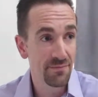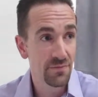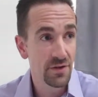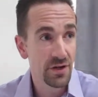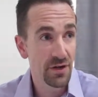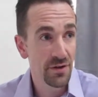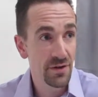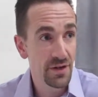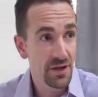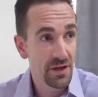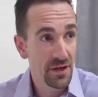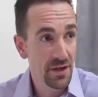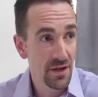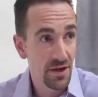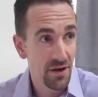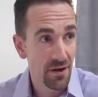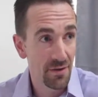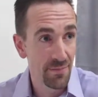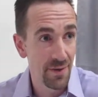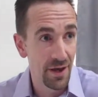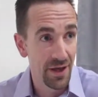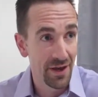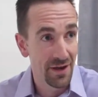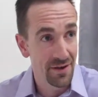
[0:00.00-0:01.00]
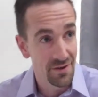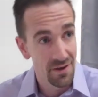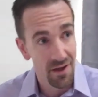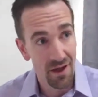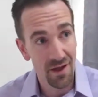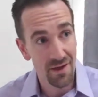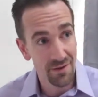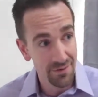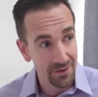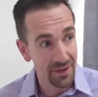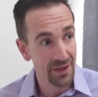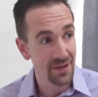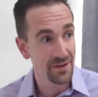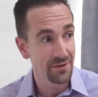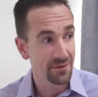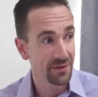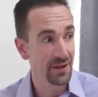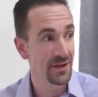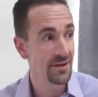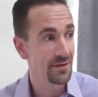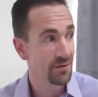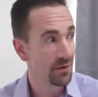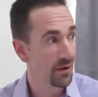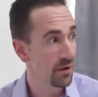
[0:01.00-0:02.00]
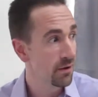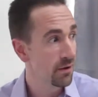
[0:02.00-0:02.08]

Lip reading: We don't need to hear about it. Okay,